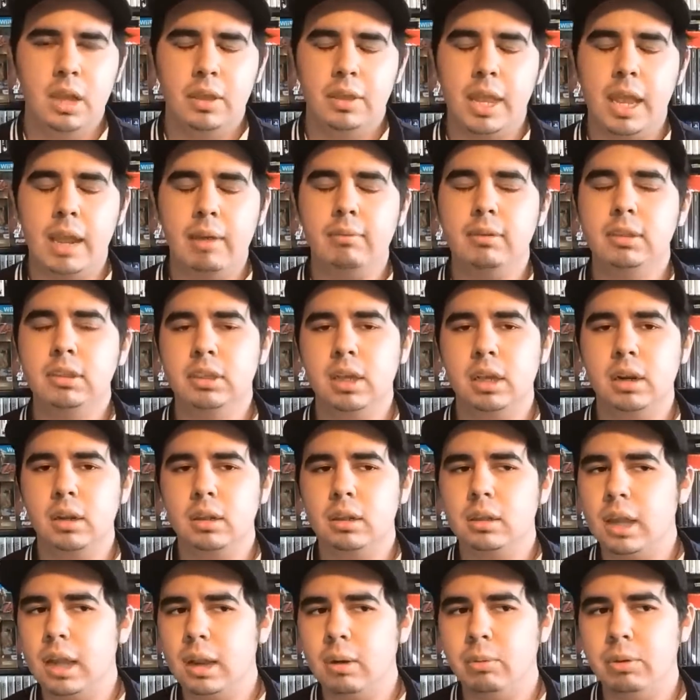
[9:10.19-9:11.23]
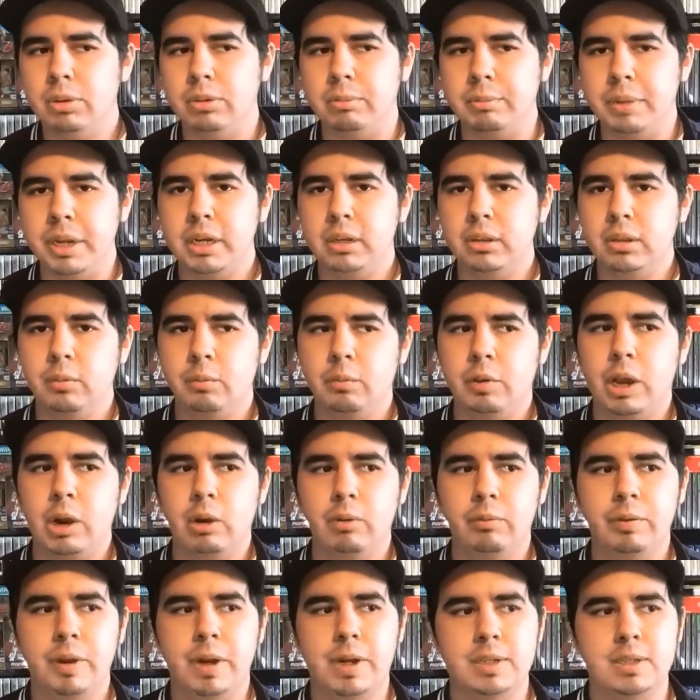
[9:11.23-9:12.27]
They haven't done a lot with many of the
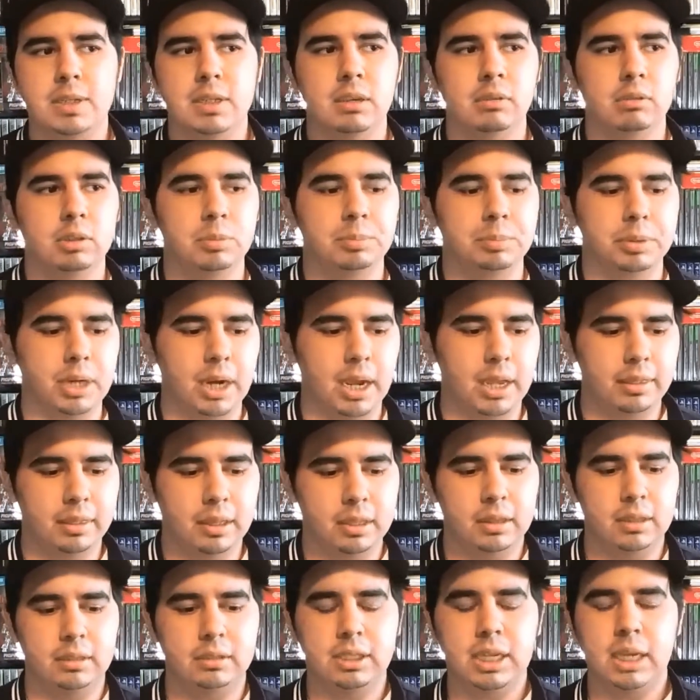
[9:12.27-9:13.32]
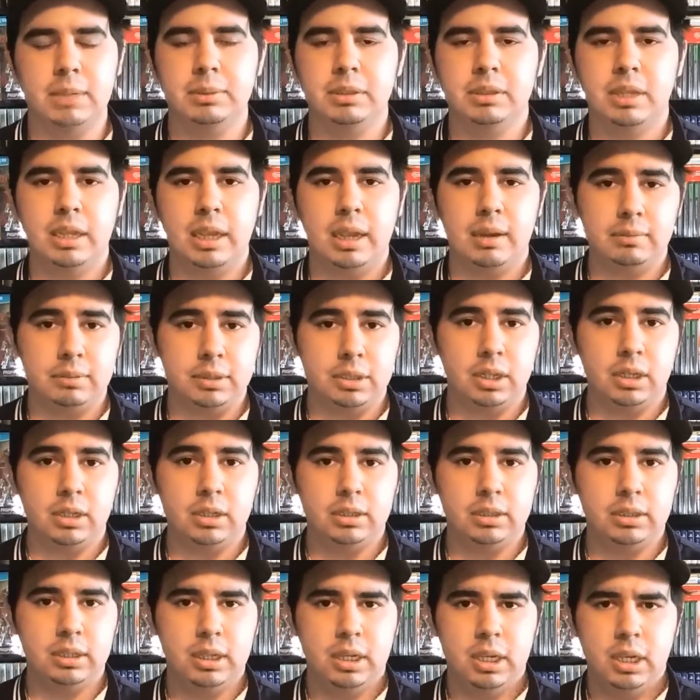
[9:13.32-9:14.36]
Final Fantasy games, but I think the times that they have
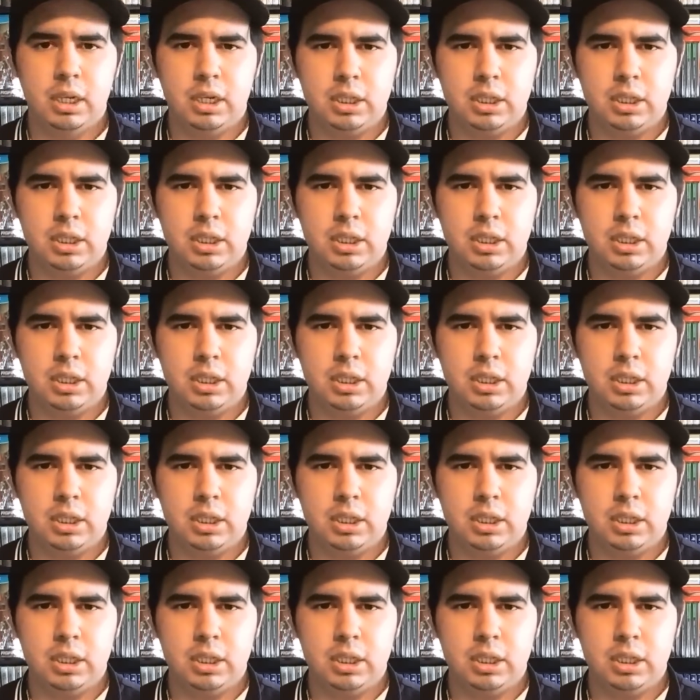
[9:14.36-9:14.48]
done